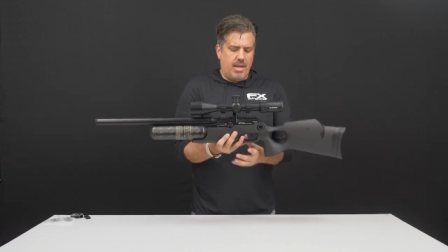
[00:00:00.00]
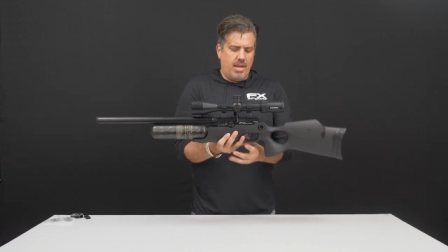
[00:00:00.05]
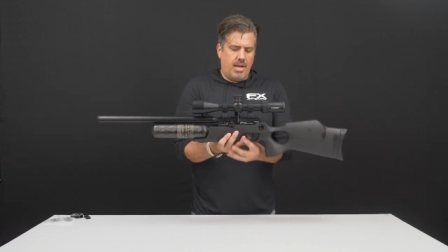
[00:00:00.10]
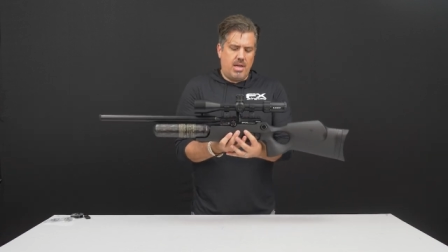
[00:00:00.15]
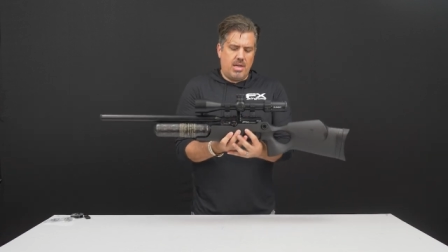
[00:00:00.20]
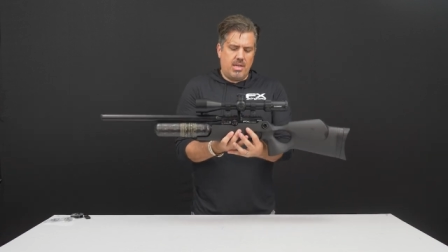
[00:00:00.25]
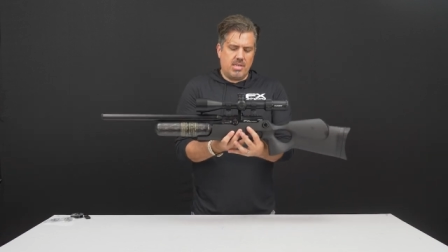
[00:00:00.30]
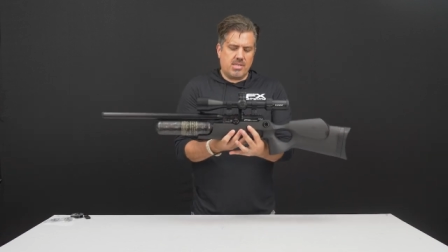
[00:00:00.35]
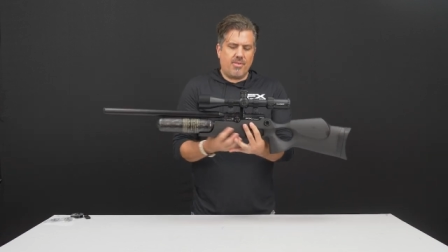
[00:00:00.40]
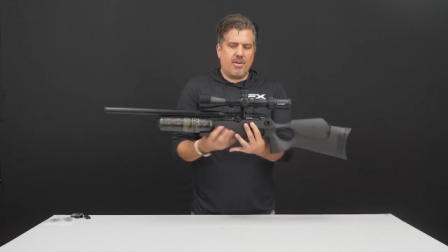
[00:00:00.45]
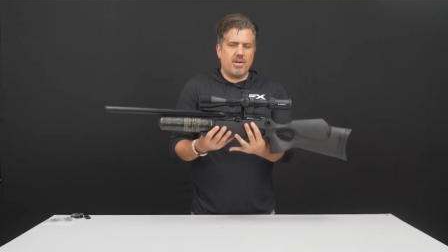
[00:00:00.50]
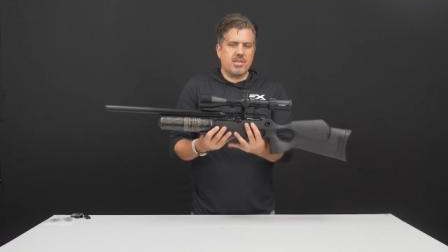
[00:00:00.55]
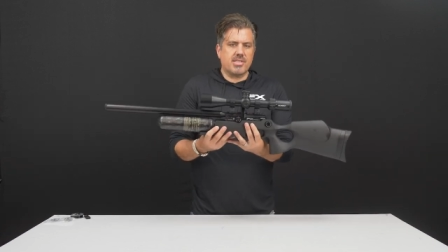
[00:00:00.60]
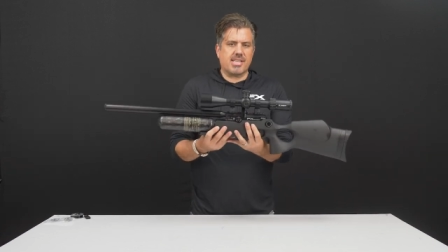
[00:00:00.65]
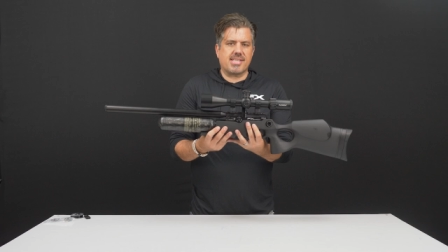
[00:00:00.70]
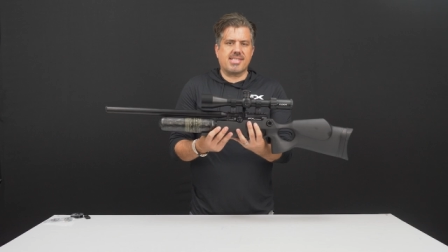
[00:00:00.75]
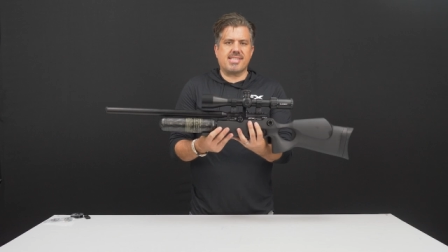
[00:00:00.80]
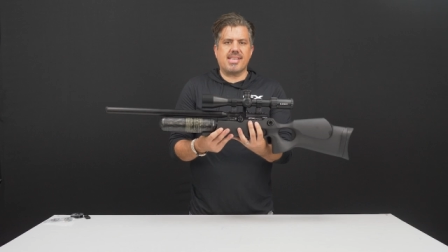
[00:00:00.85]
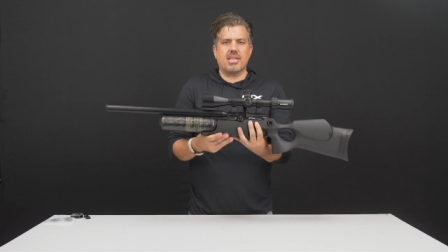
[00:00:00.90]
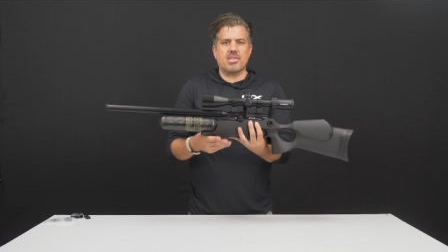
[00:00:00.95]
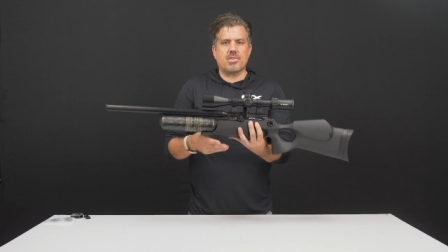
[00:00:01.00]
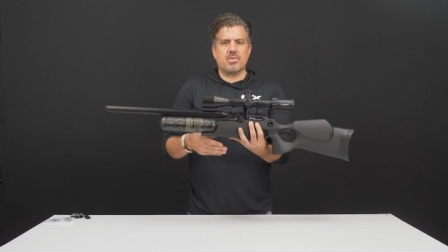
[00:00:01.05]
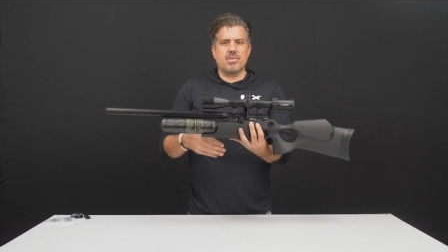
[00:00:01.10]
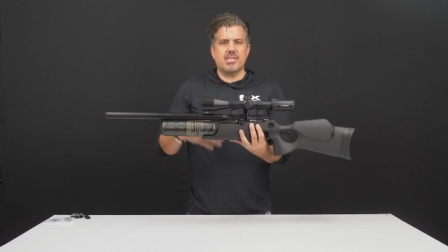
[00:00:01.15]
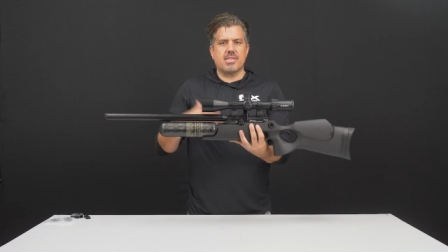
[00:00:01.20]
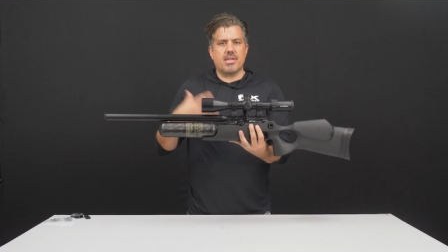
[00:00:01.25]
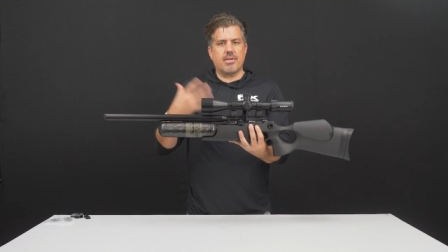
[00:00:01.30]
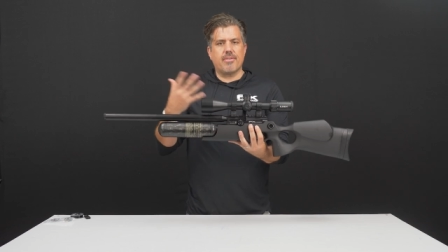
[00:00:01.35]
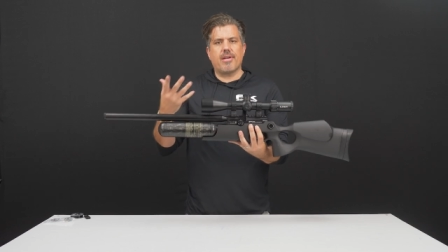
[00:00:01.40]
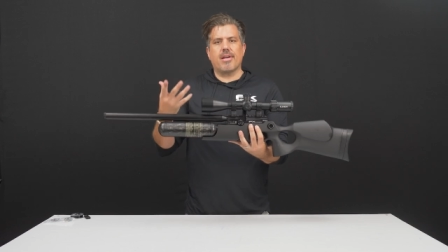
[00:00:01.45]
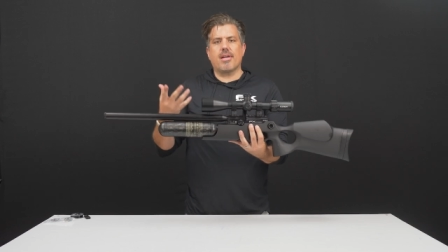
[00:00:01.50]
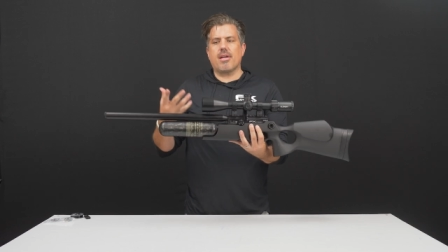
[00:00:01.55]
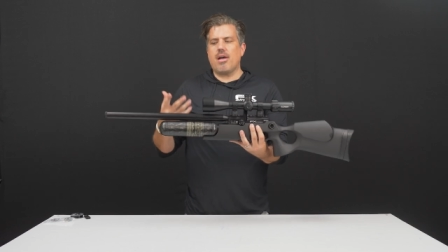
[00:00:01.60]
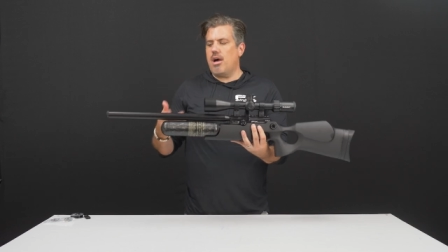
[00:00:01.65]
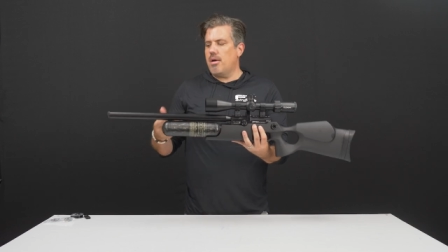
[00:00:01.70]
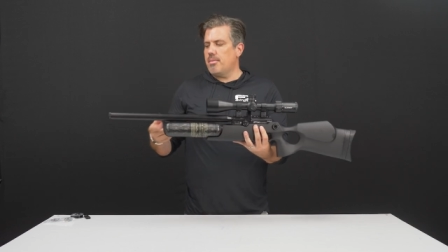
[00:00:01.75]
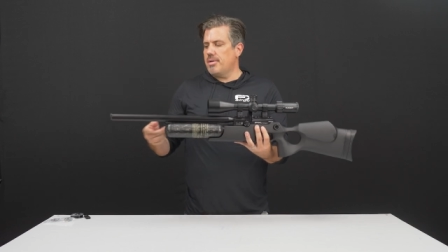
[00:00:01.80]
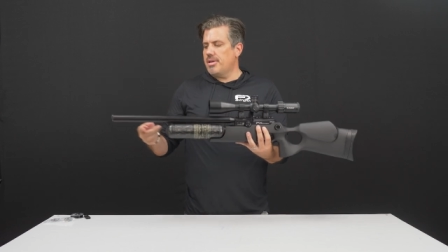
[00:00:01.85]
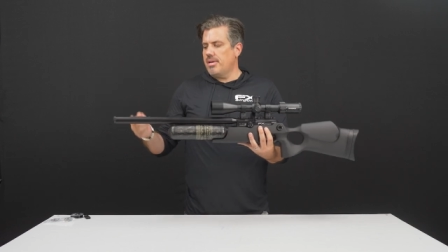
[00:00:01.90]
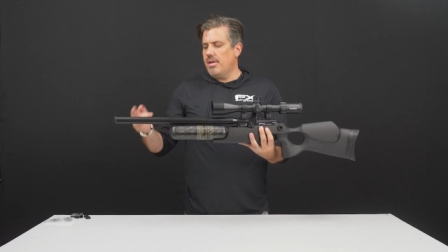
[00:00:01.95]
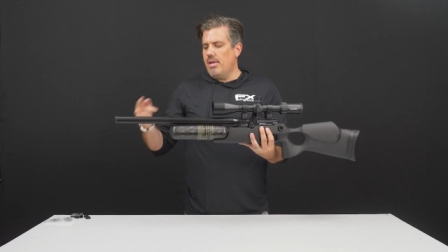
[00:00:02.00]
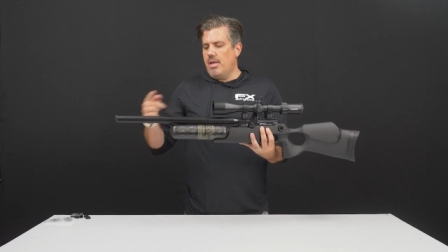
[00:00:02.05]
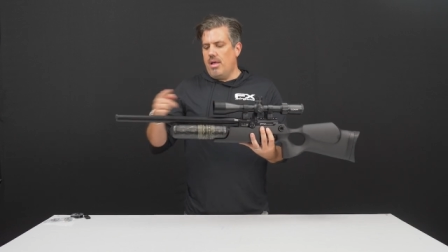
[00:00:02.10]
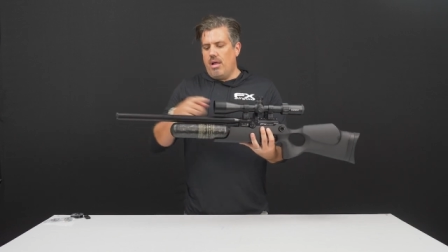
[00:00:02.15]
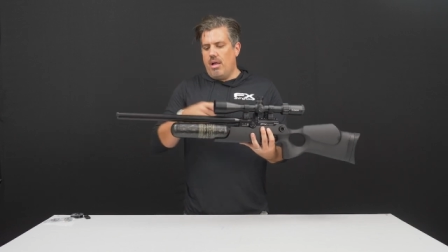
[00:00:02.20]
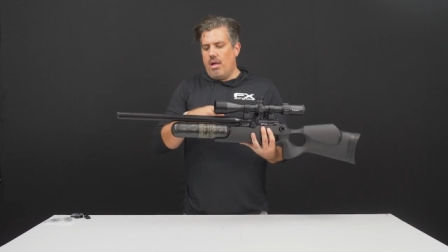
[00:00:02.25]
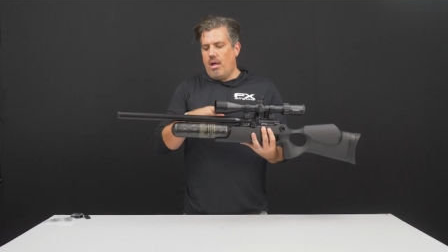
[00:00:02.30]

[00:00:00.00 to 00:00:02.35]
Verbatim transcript: Uh, as far as accessories, they're very common.